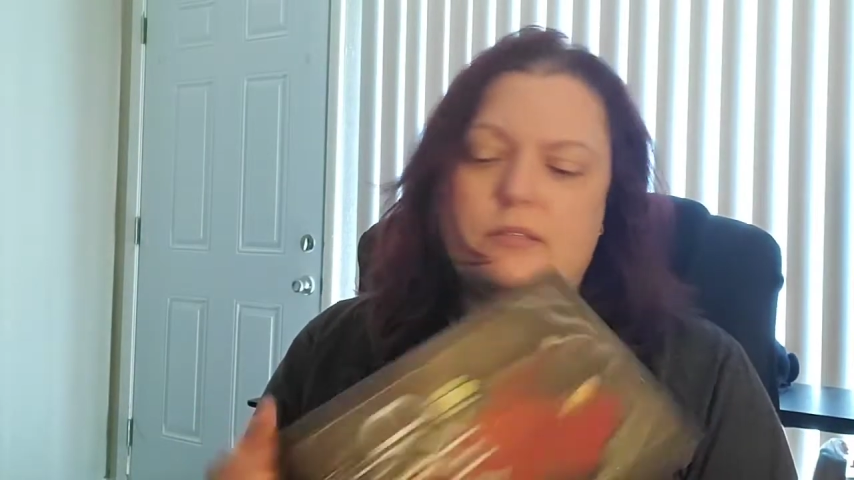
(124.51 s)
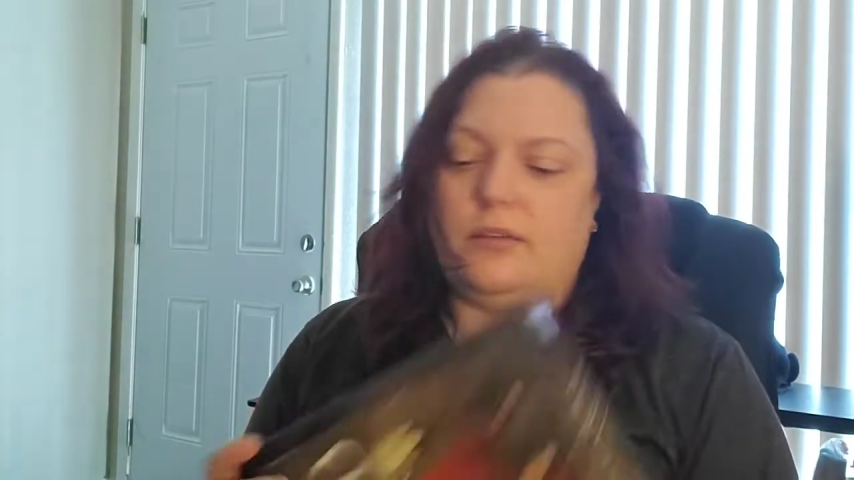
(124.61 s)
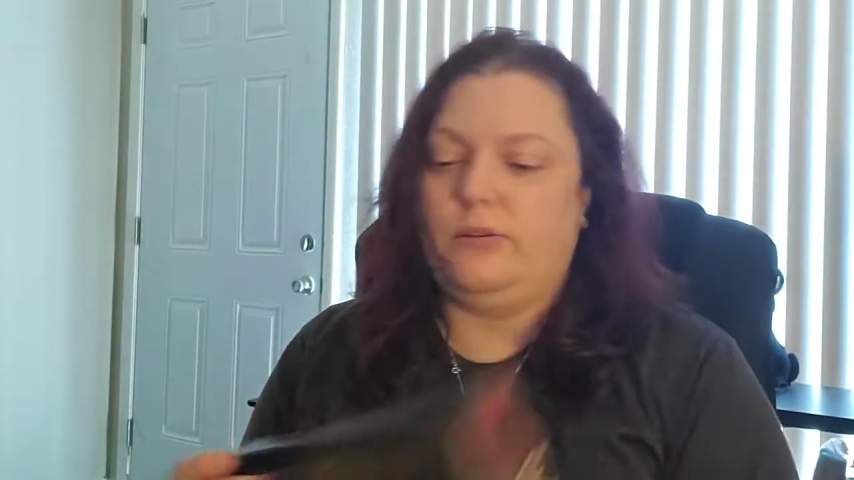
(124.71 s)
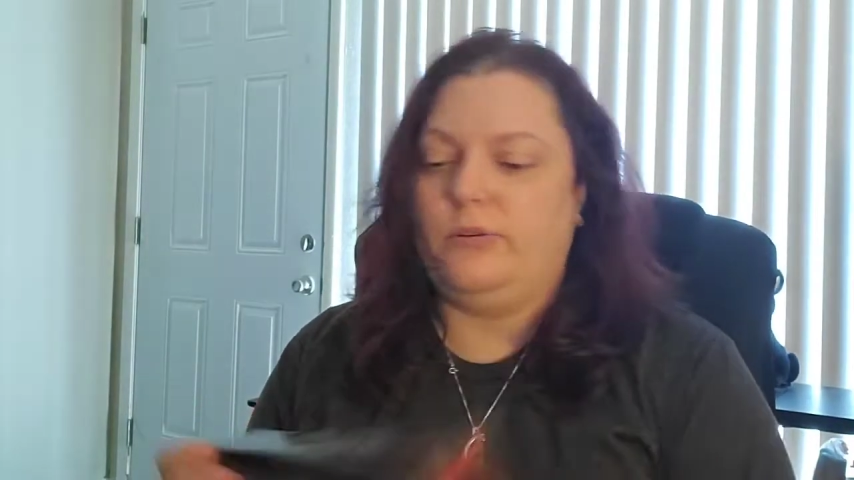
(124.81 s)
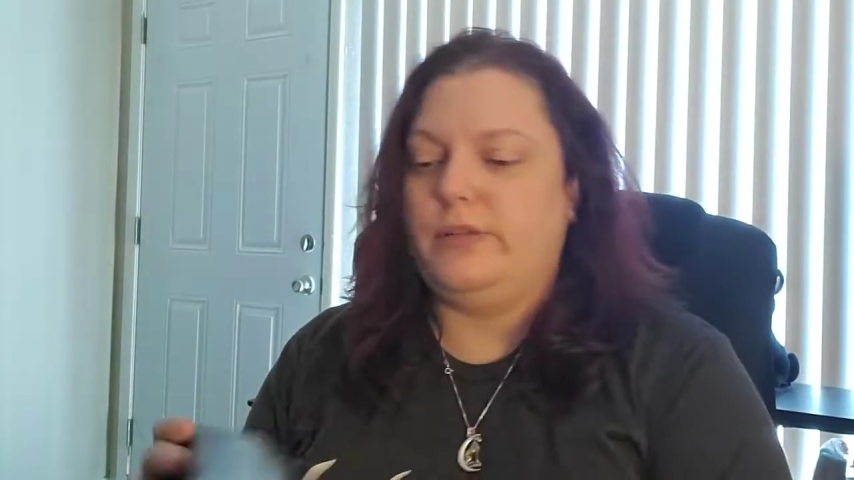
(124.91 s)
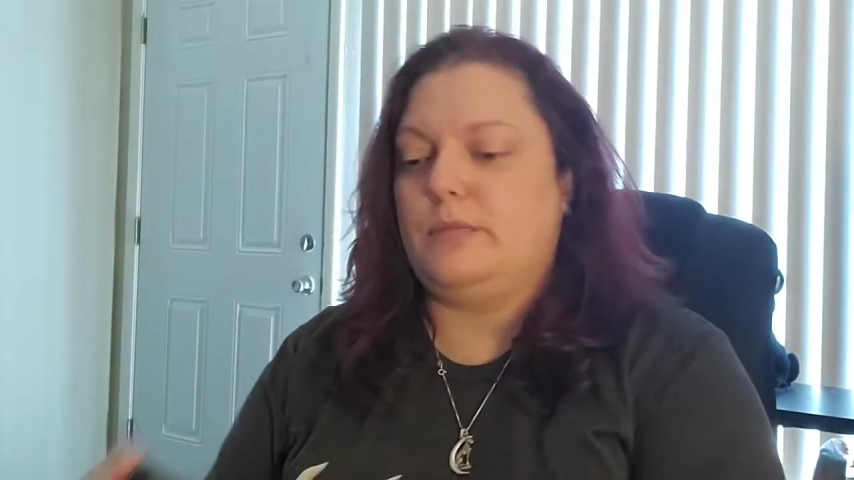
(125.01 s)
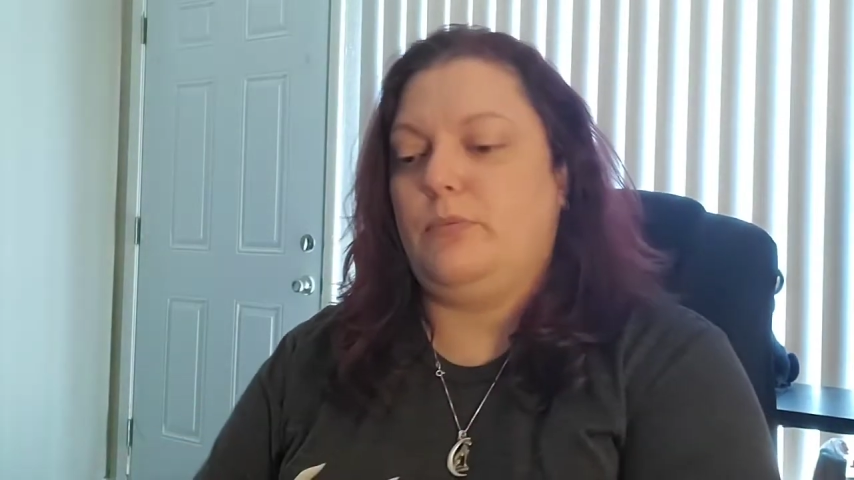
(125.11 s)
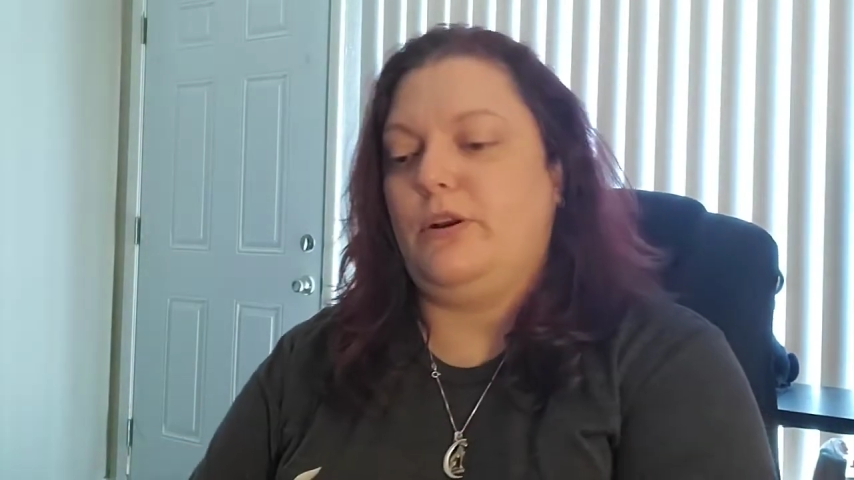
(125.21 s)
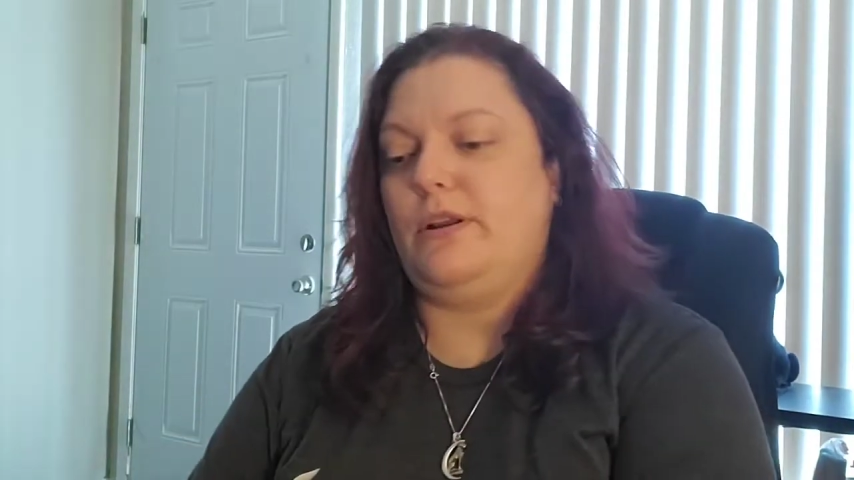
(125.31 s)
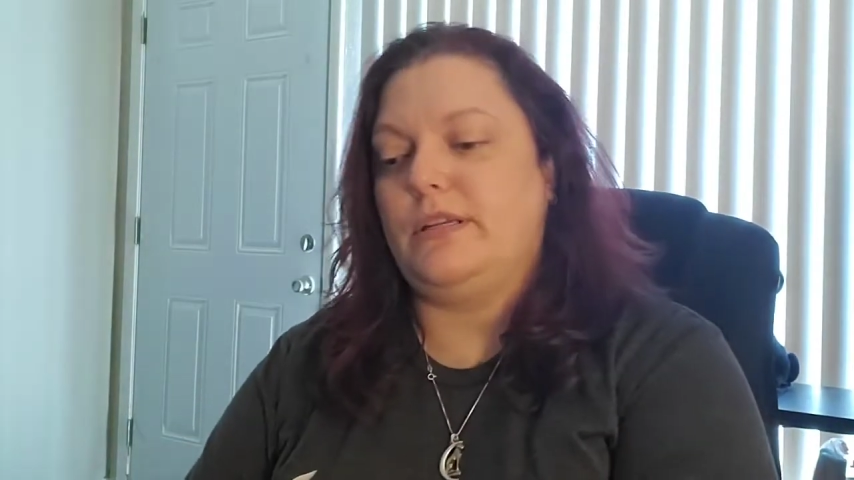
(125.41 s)
so it's
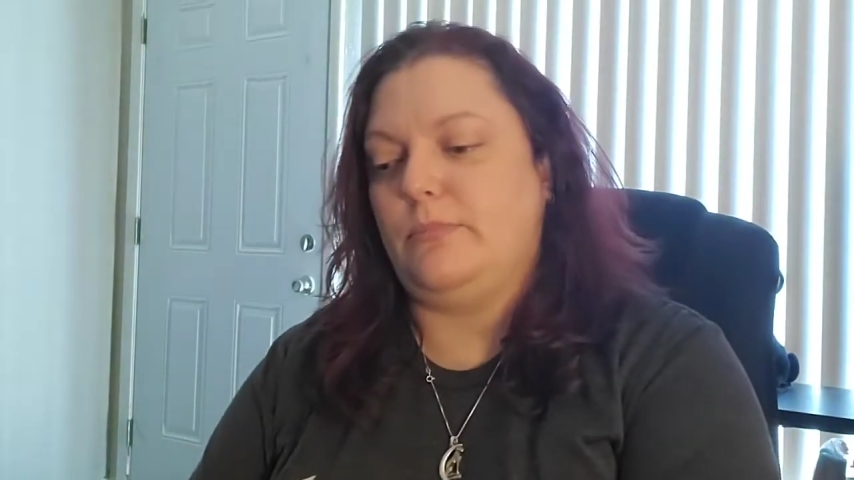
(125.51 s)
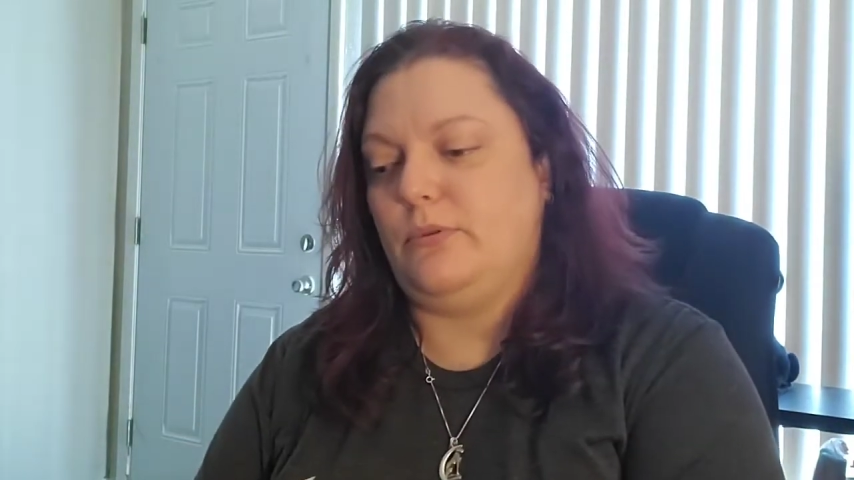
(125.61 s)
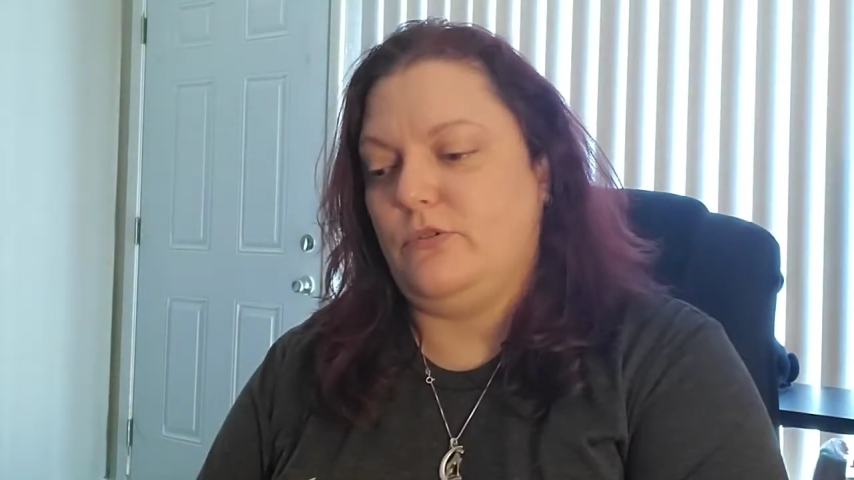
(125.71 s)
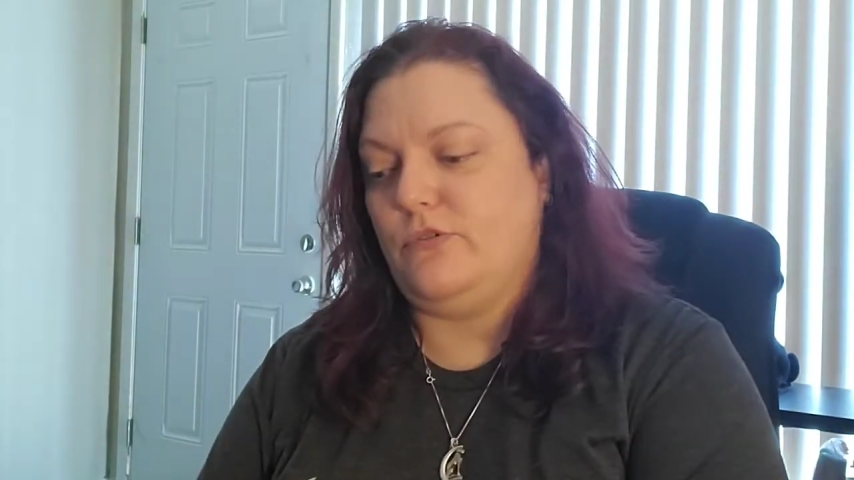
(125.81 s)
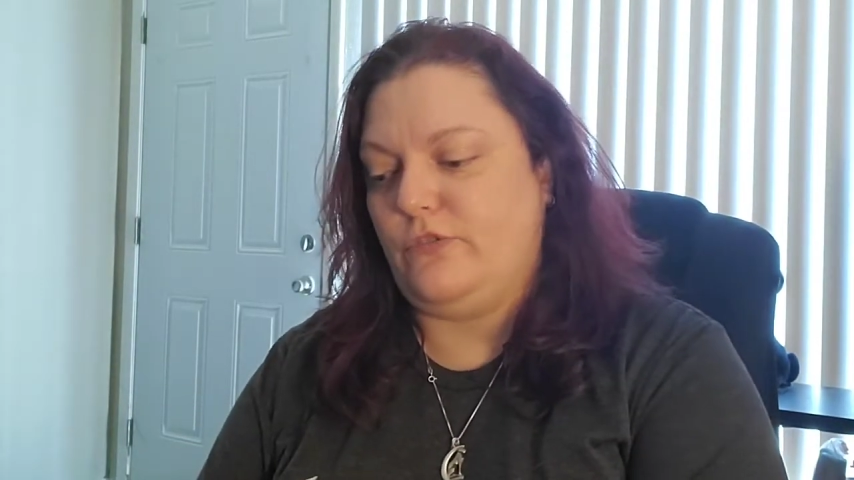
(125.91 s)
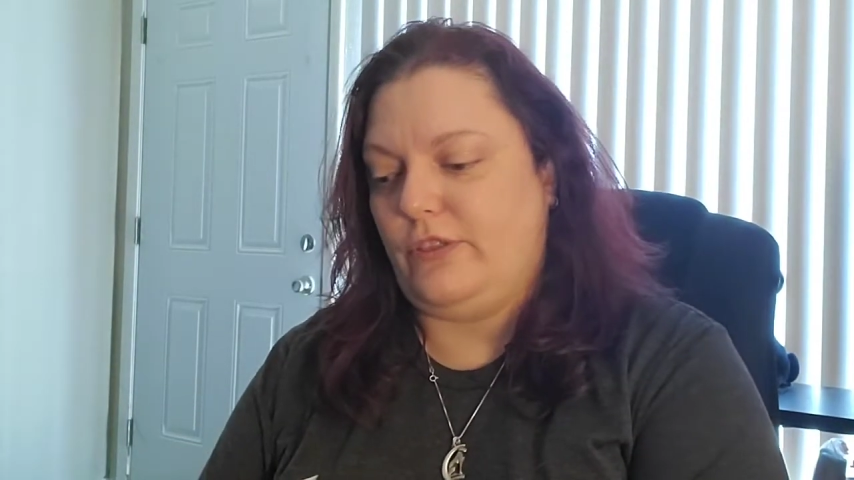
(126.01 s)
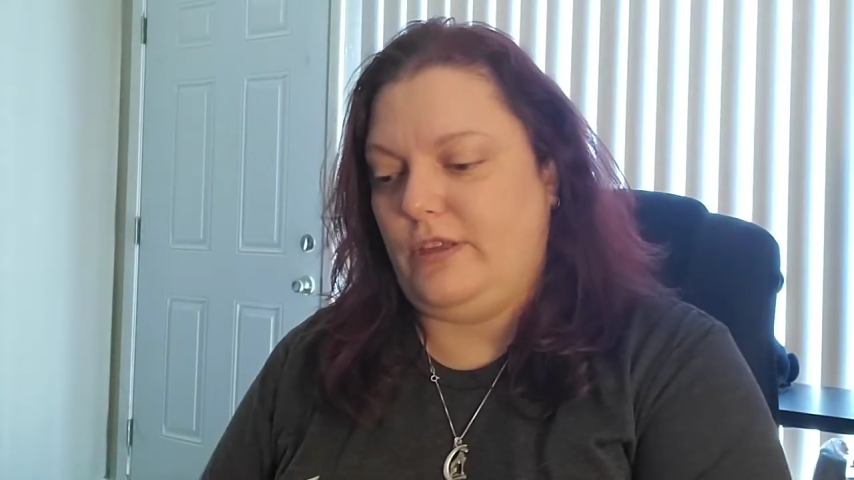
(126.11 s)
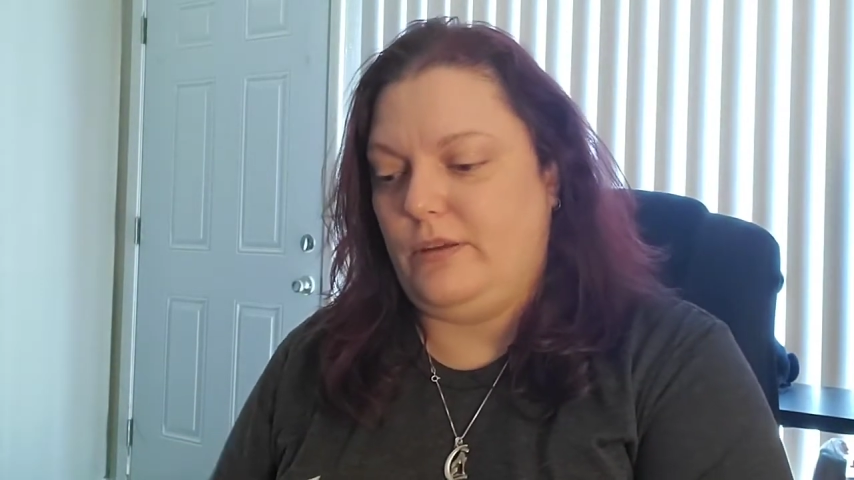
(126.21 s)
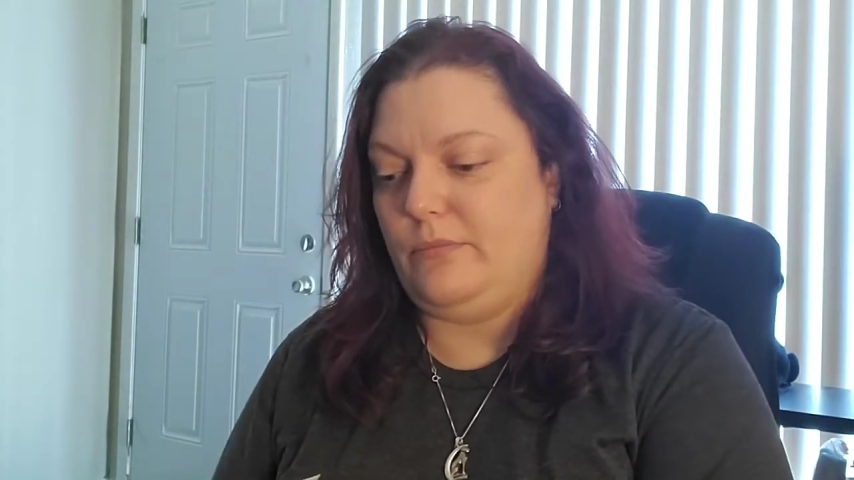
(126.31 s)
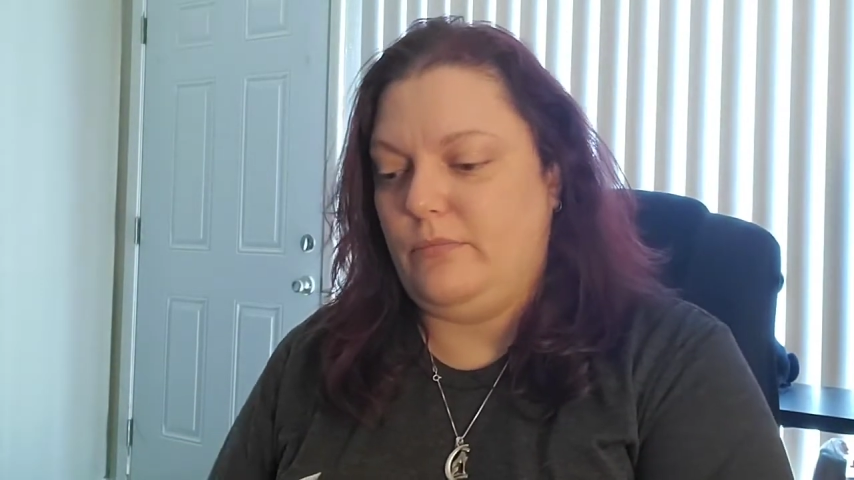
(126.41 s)
pretty typical for
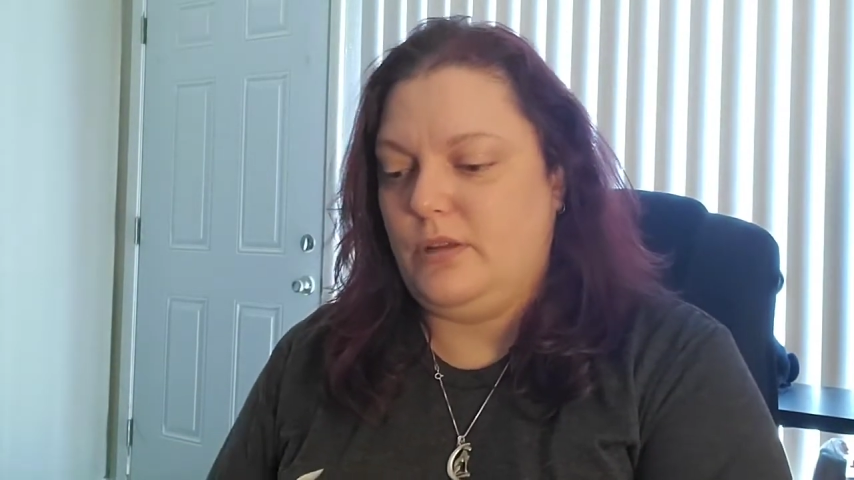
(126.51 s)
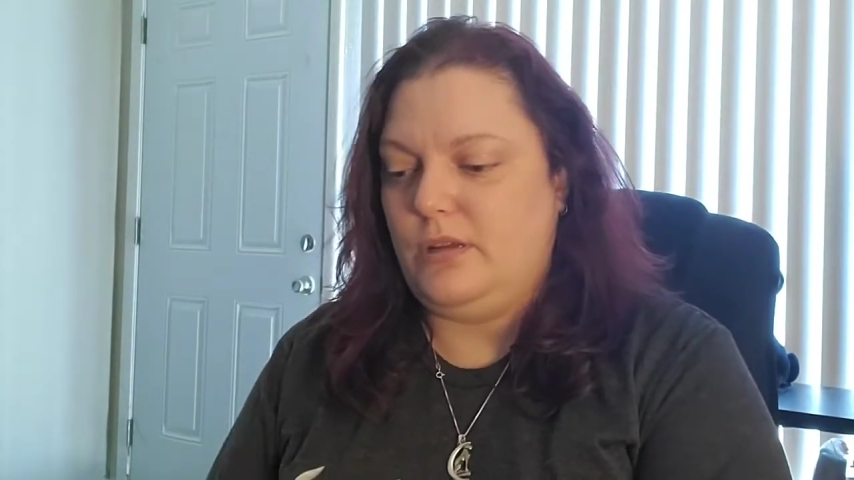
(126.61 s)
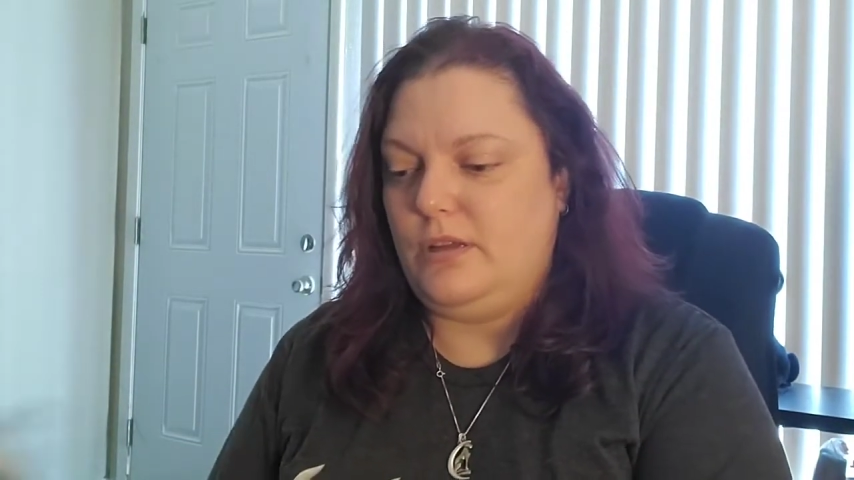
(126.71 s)
them.